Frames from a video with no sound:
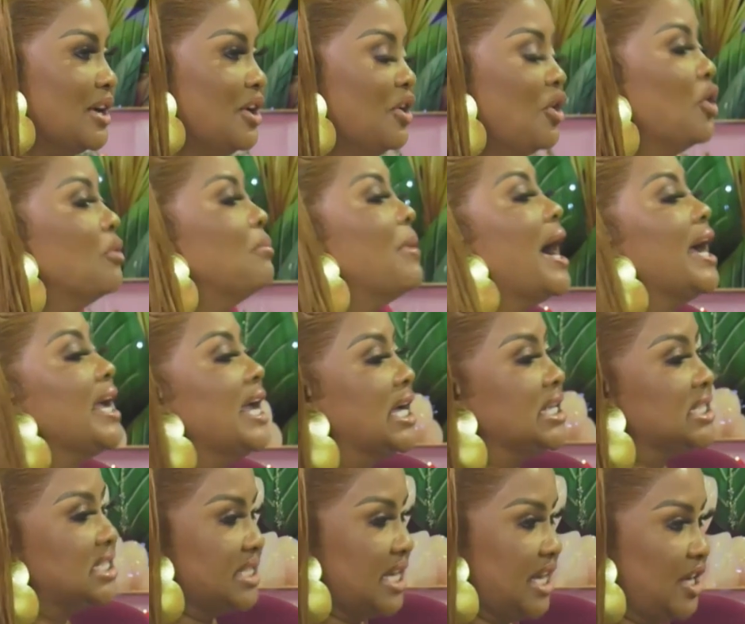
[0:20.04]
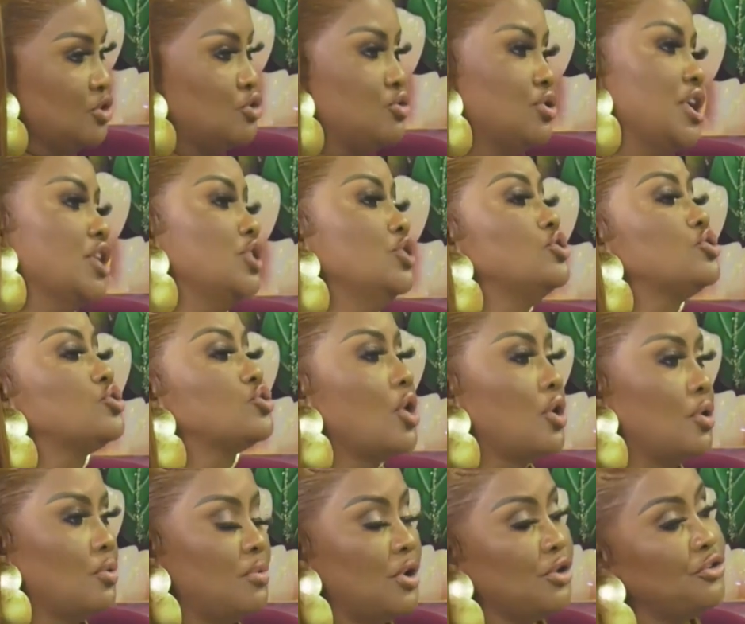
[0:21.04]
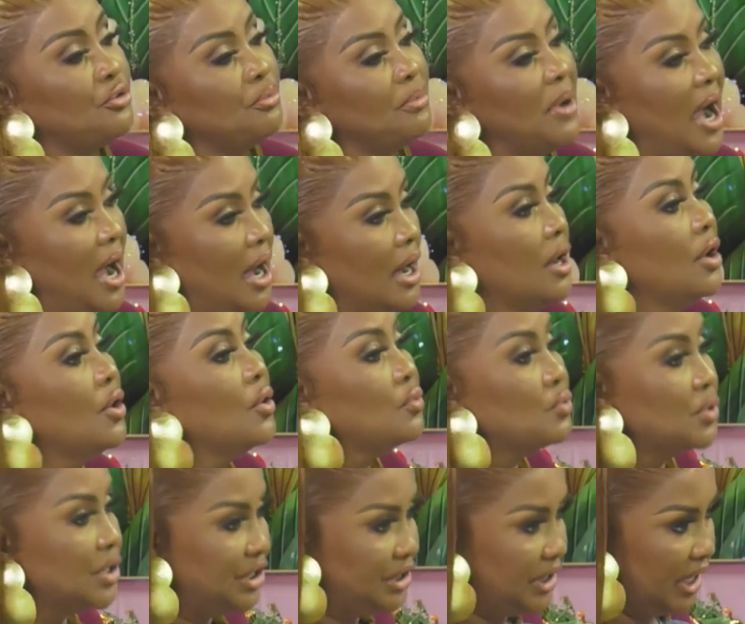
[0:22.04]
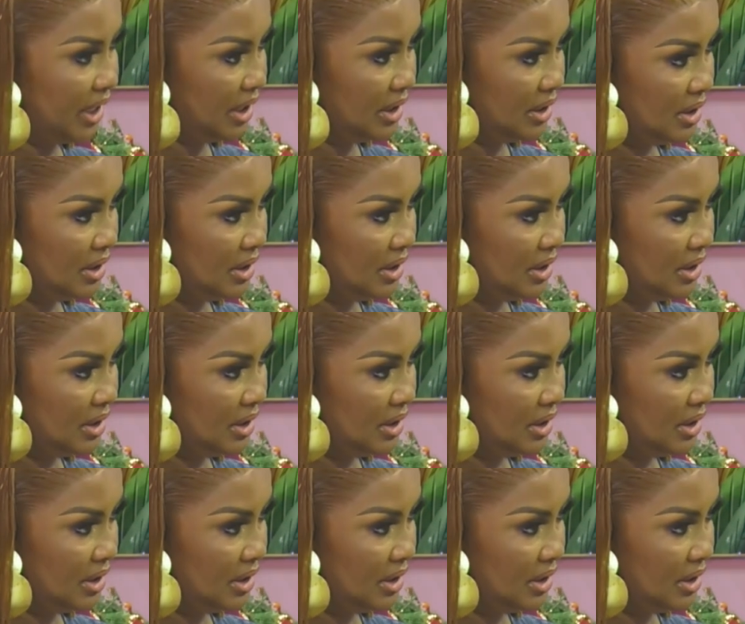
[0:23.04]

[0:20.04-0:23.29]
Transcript: Oba yenche, so you need sort where Juma. What ye?